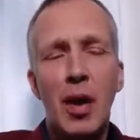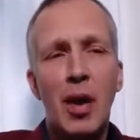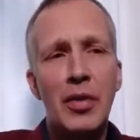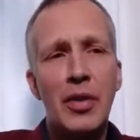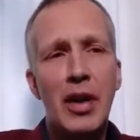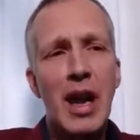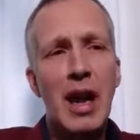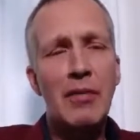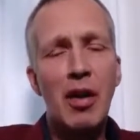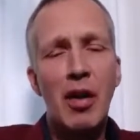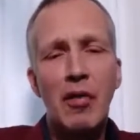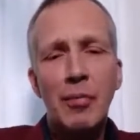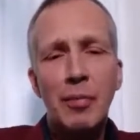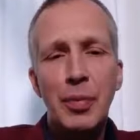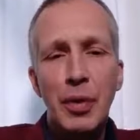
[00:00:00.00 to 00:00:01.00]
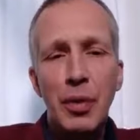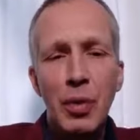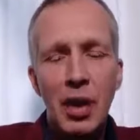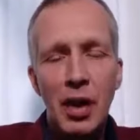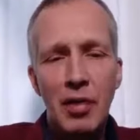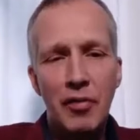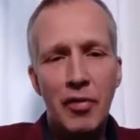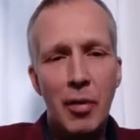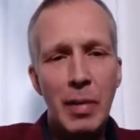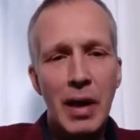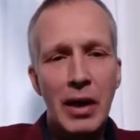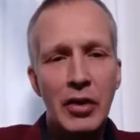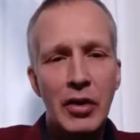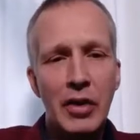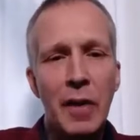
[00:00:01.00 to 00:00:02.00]
on the level of pure
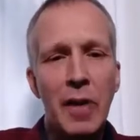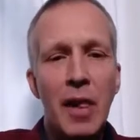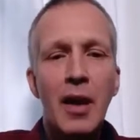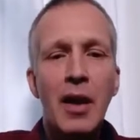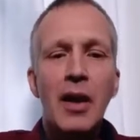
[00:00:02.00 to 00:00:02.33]
information.